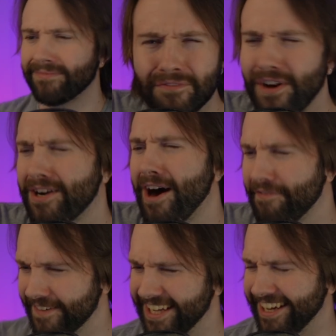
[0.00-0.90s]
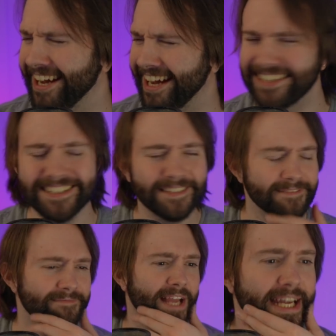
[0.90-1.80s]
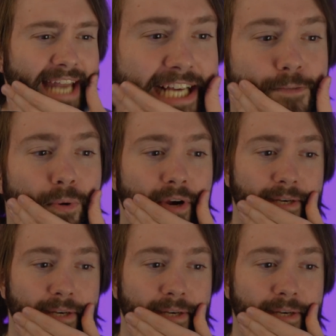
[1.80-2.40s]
Fuck off. Next point.